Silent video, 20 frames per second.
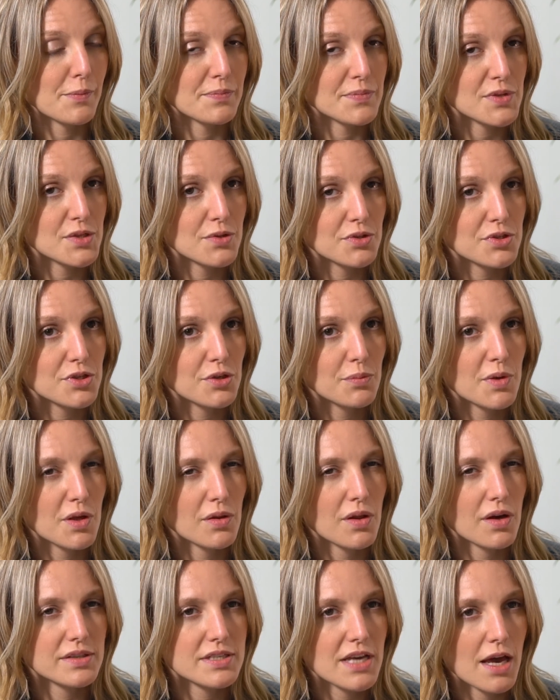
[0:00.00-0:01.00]
So it took me
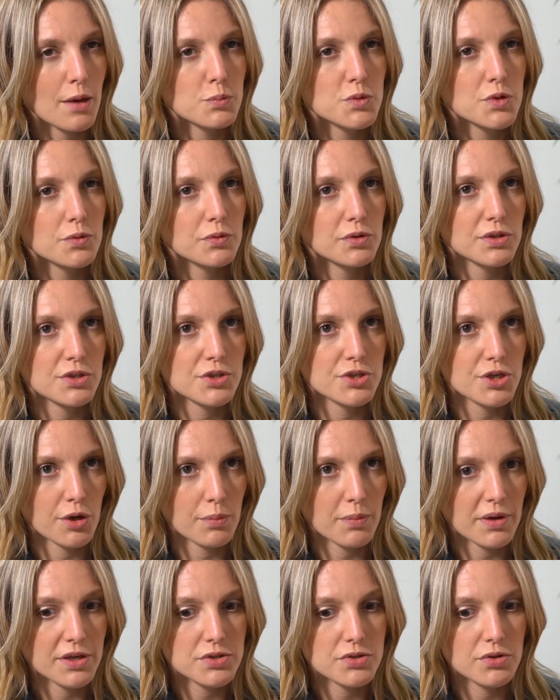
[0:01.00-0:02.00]
a long time to really share
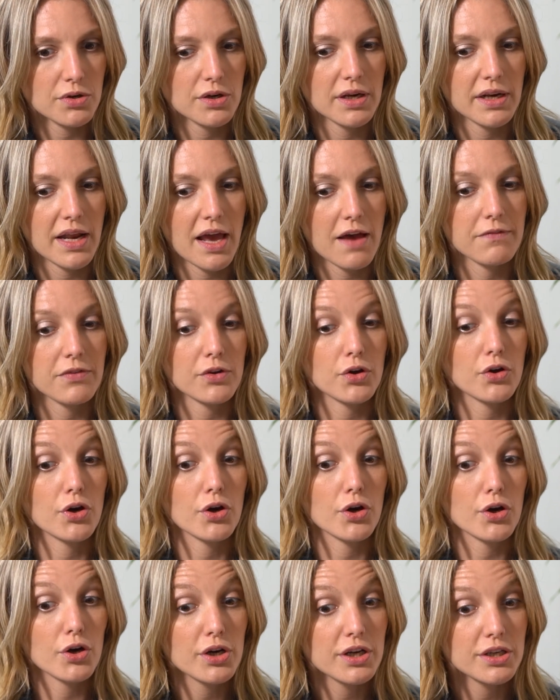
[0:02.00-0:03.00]
my story and have the
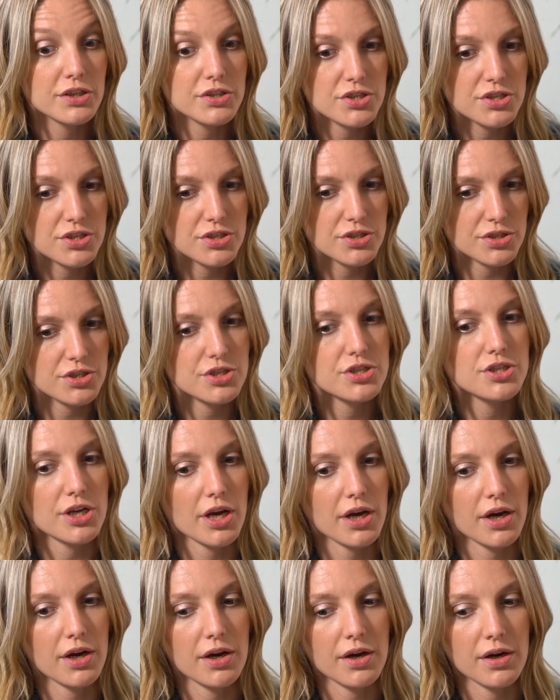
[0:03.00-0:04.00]
courage to
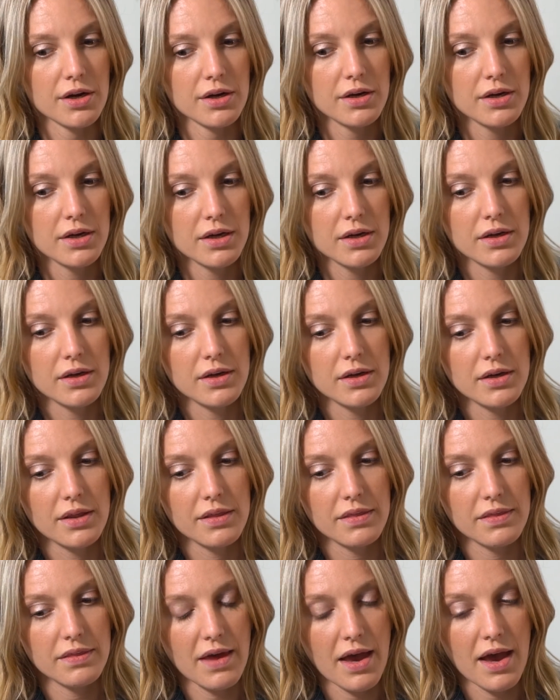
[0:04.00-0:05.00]
share
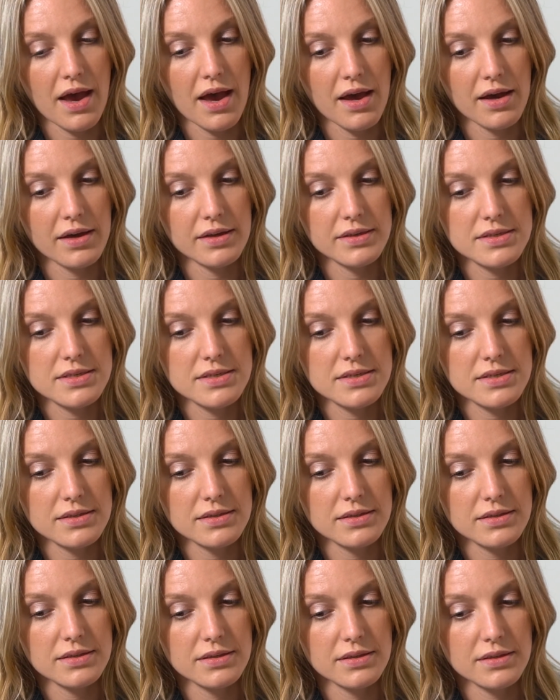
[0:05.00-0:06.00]
that
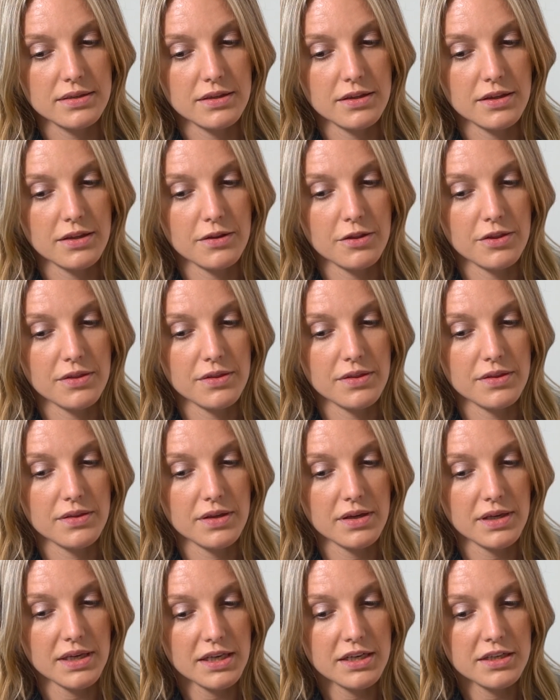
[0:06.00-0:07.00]

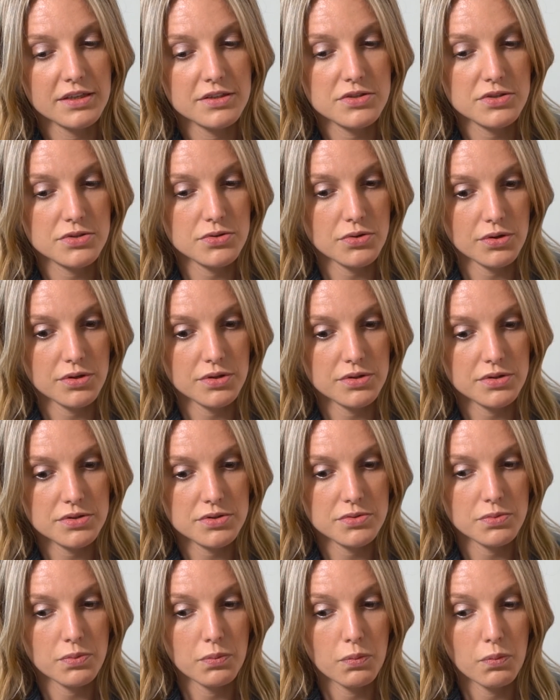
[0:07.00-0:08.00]
the eating
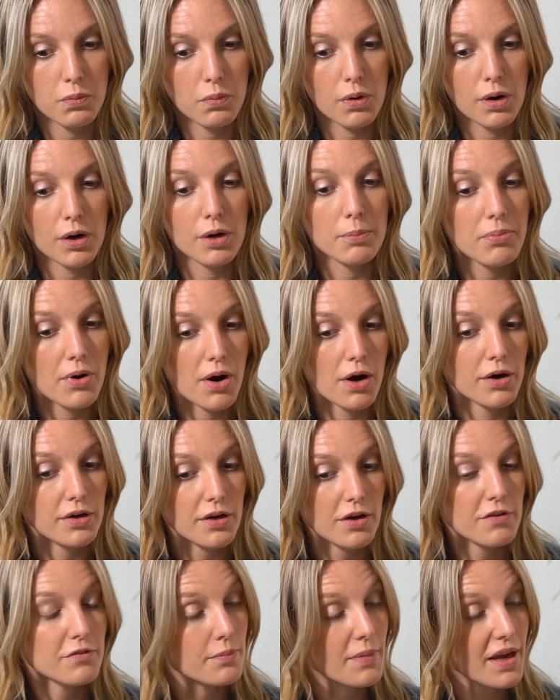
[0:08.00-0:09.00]
disorders were part
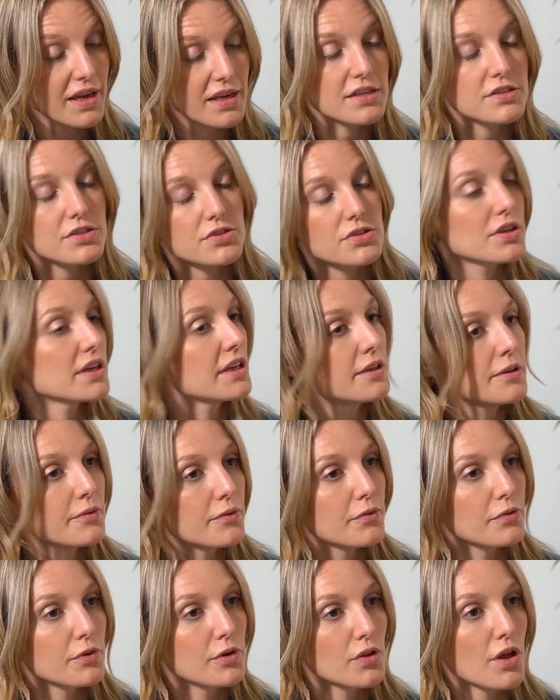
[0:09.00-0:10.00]
of my
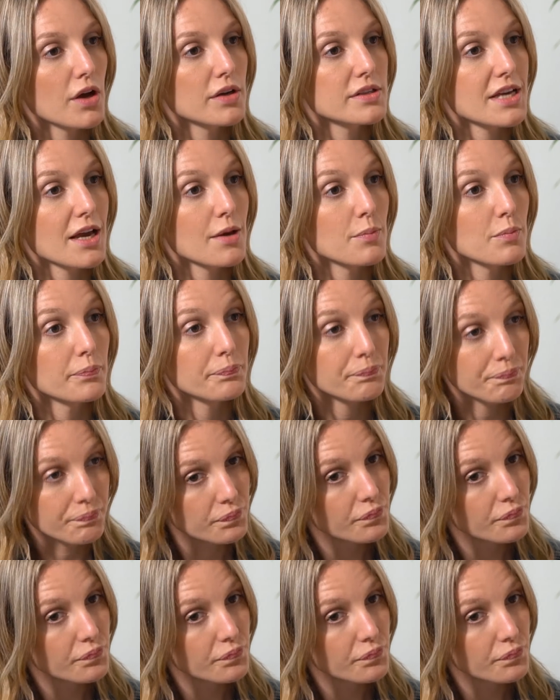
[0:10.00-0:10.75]
history. For a long time,